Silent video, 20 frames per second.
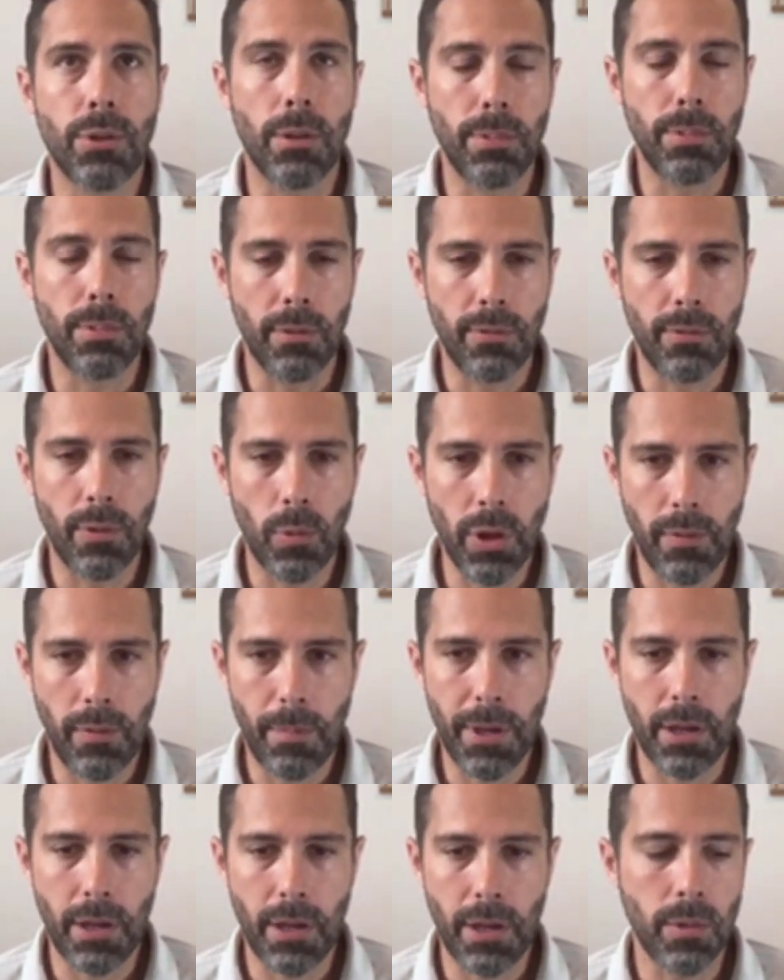problem, for want of
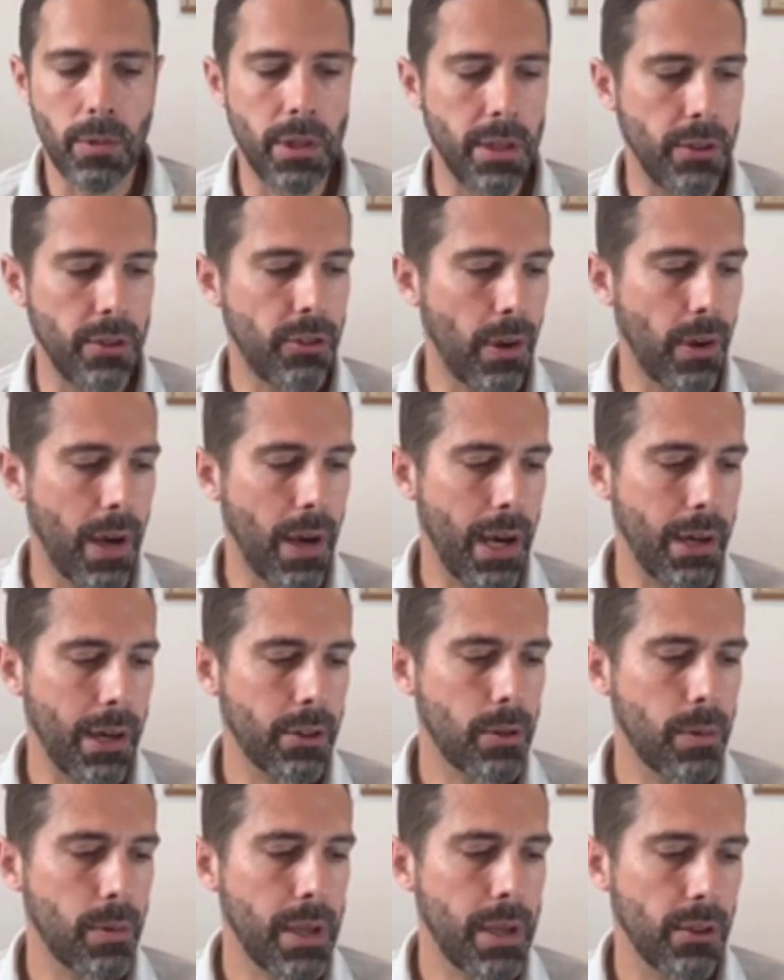a better word. So how
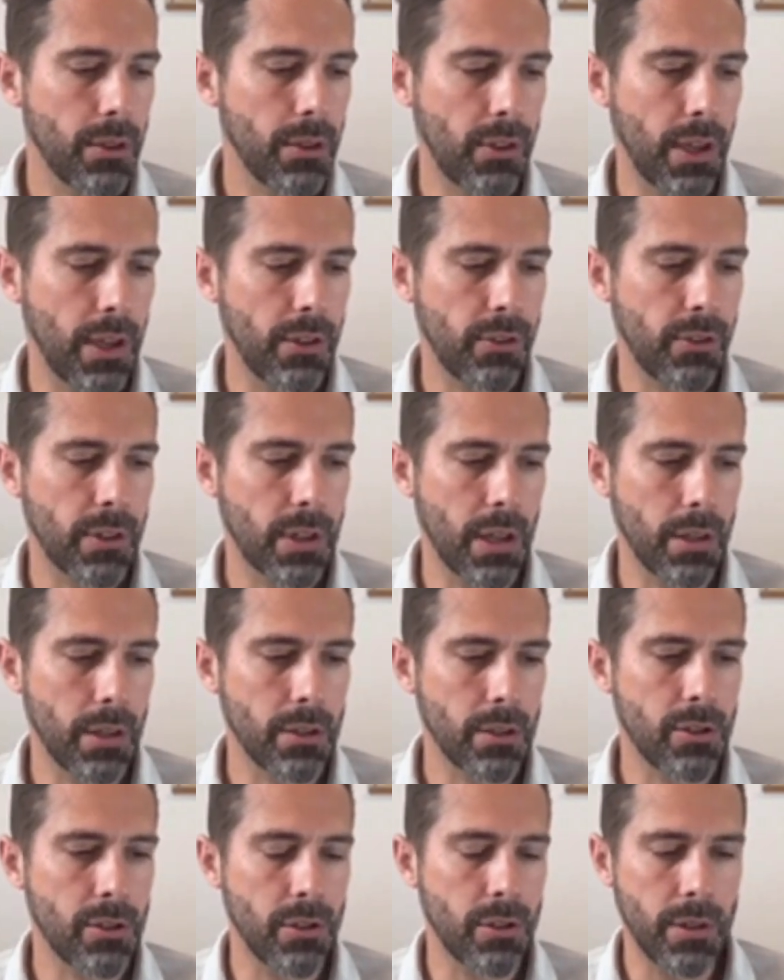do we assess
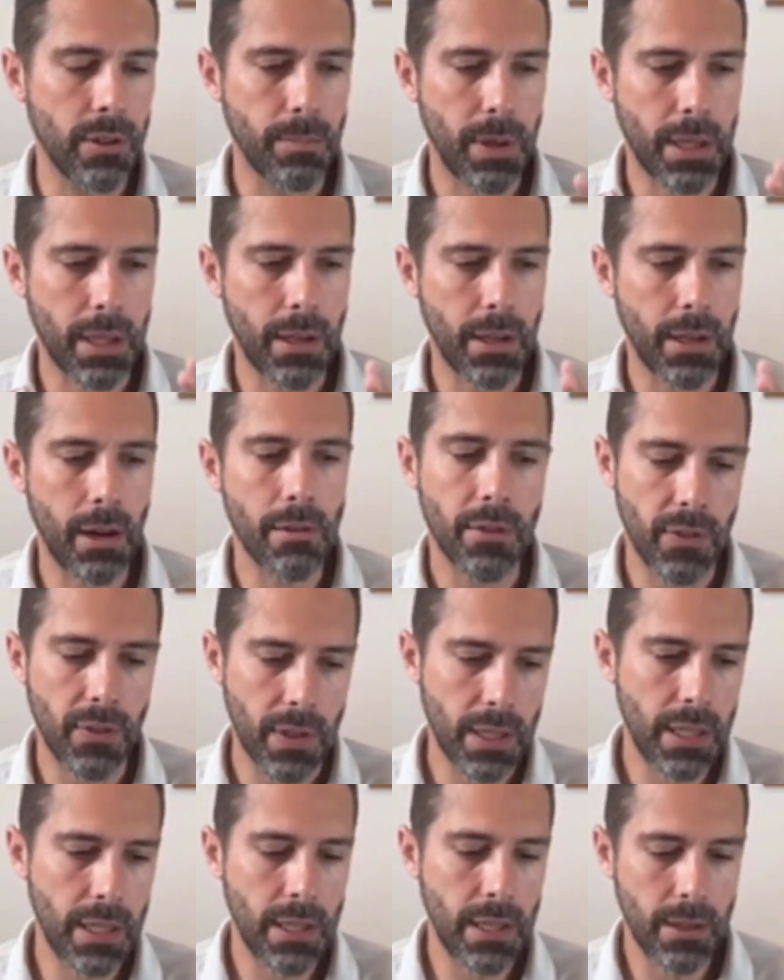culture? And my current
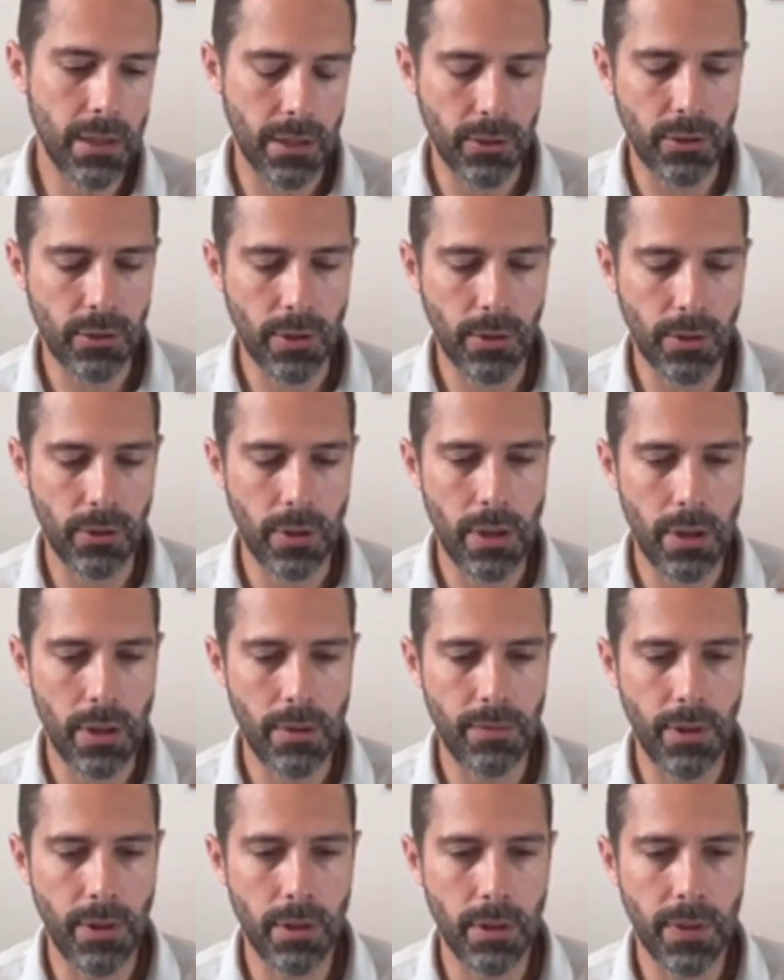thinking, and it's constantly
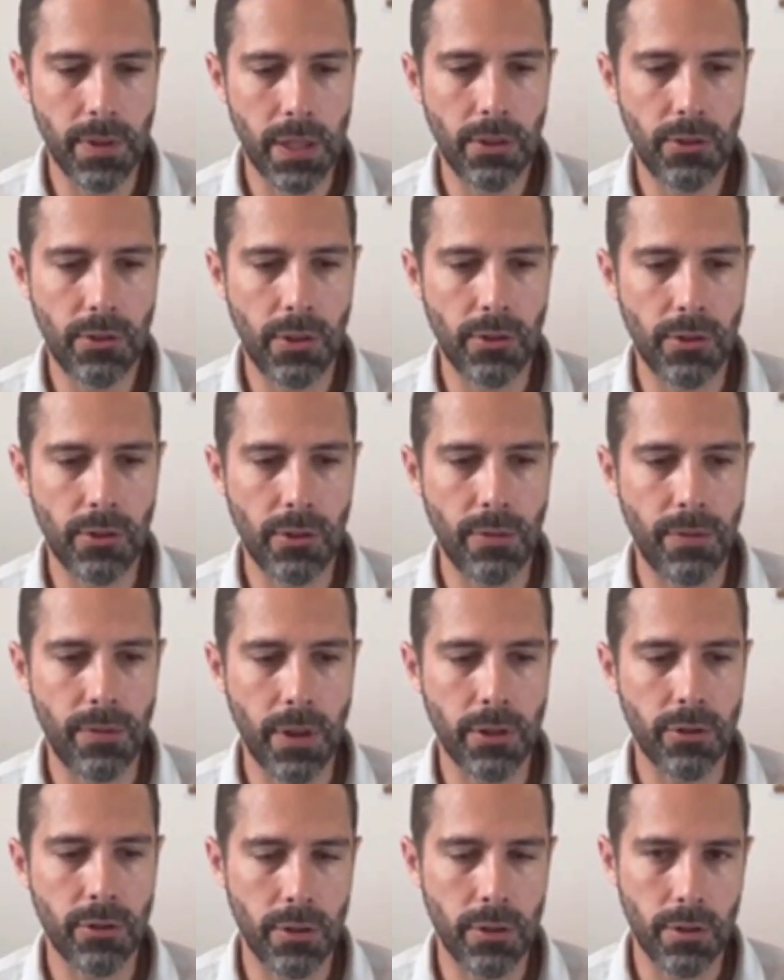evolving, is it's a
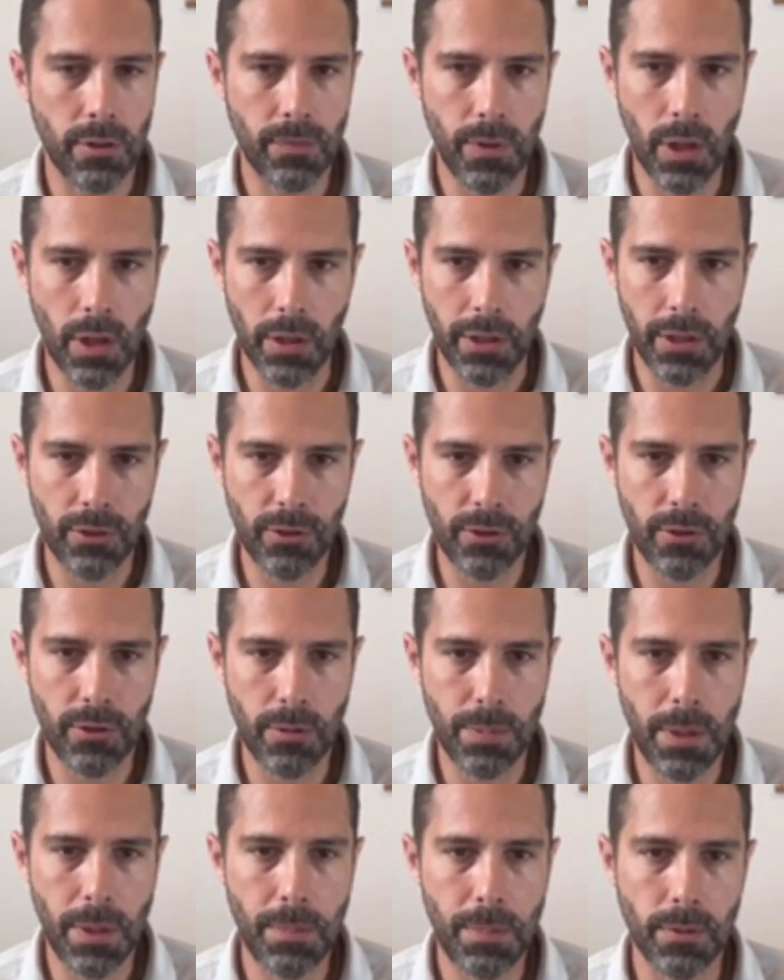function of knowledge.
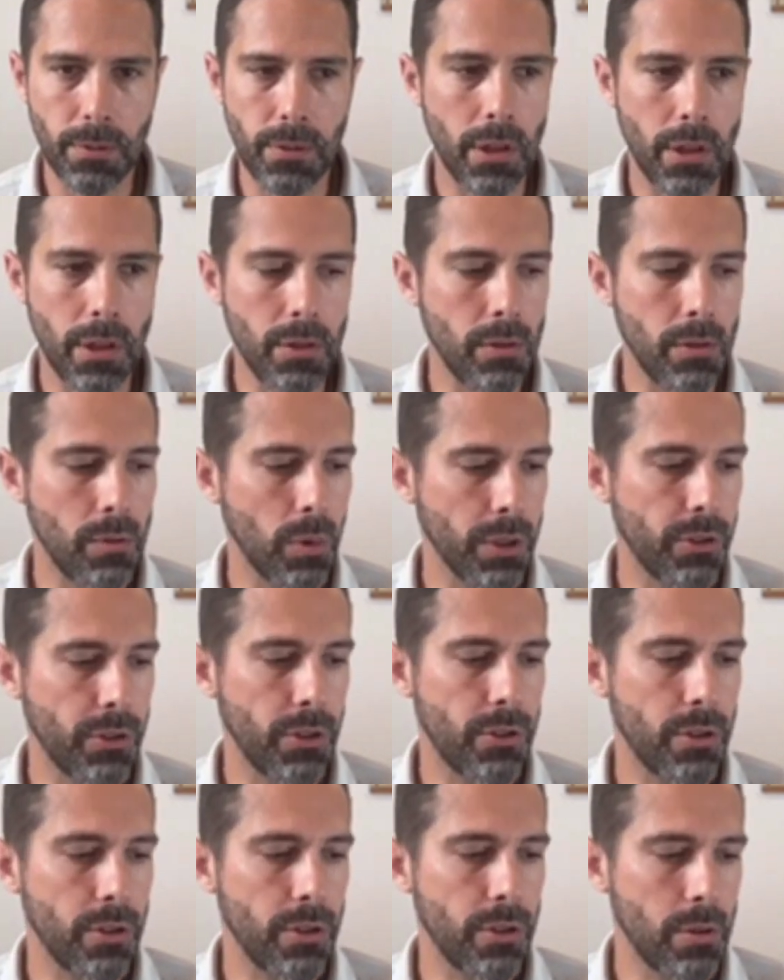Do people know what
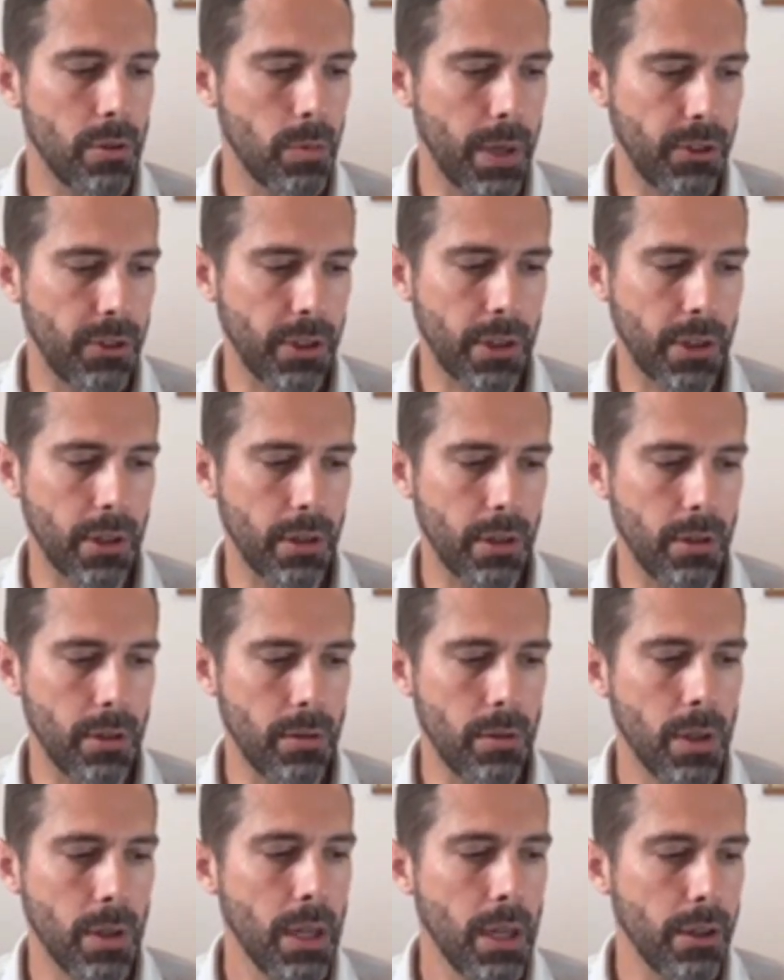to do, where to
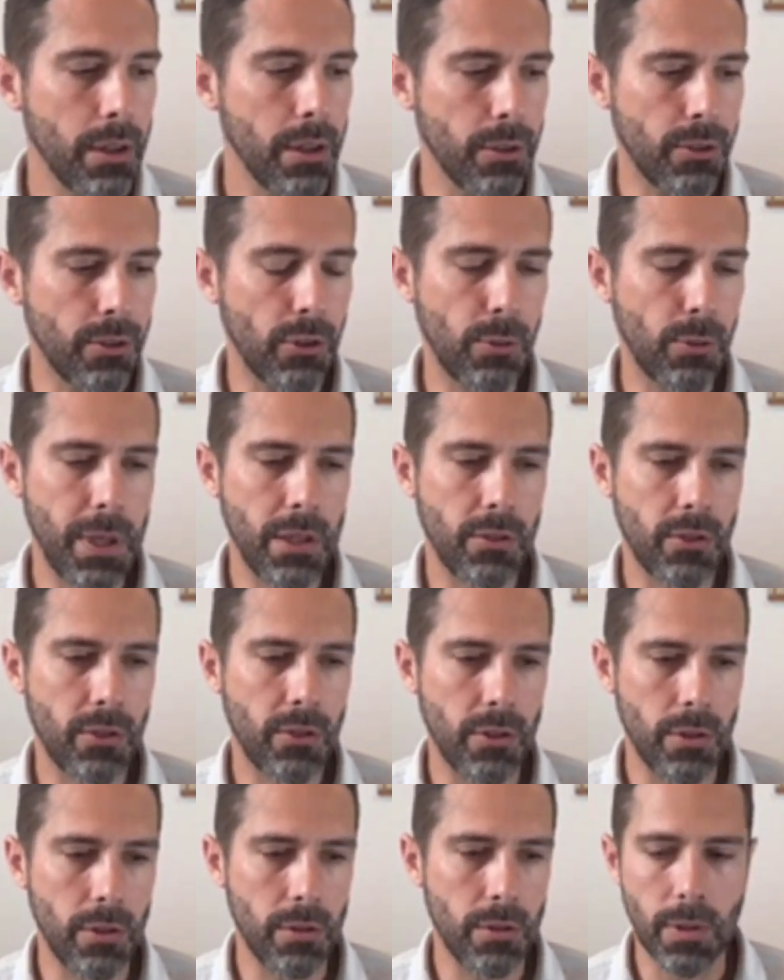go, who to speak
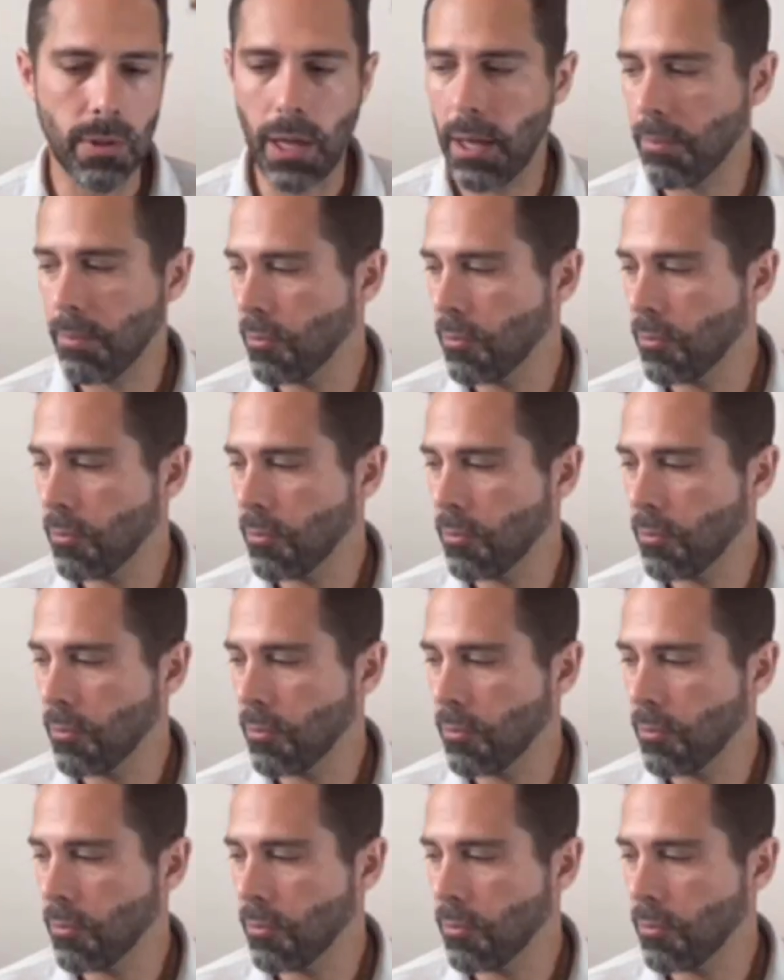to?